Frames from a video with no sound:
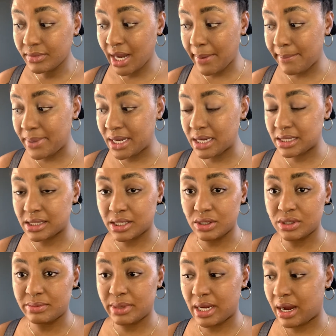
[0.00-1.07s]
Because,
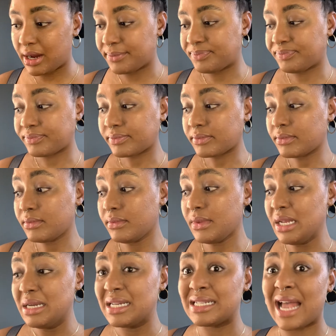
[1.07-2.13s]
excuse me, y'all,
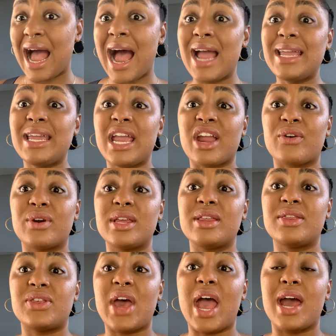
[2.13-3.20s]
because I carried
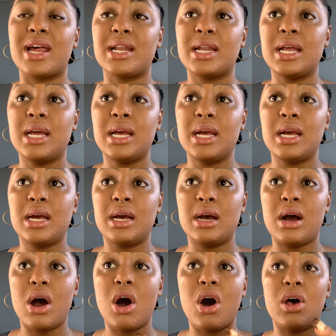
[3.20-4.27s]
that
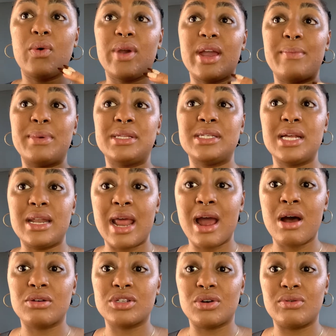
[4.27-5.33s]
all the way up until
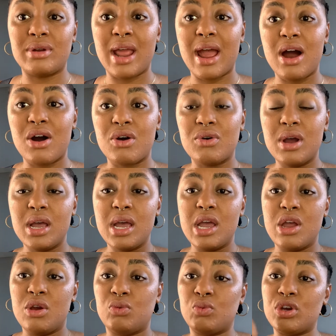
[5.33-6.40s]
now. So now,
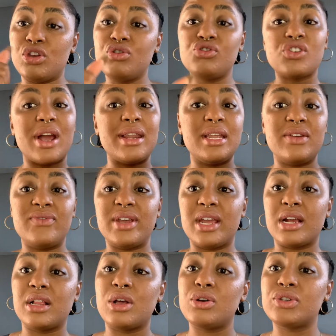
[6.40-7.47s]
when you trying to even get
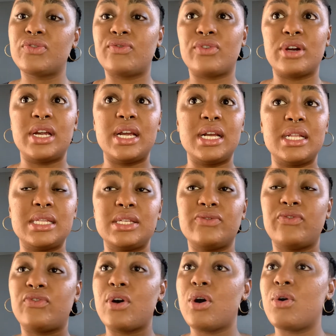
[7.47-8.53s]
close friends,
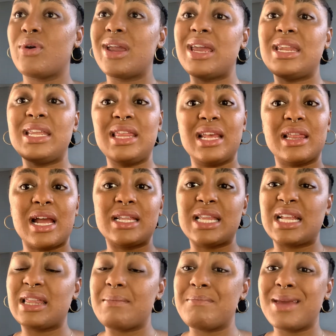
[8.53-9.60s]
phone, anything like
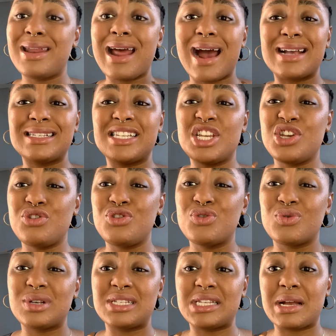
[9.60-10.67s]
that, the minute I see you
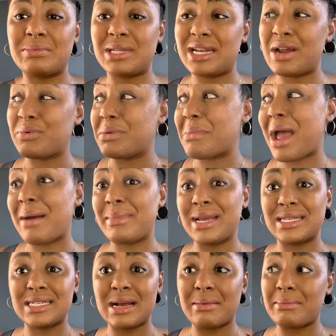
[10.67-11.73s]
doing something that remind me of
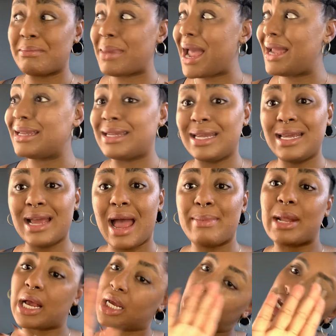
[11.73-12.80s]
something back then, I'd be
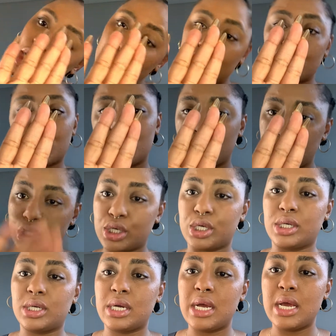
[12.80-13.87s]
like, skirt,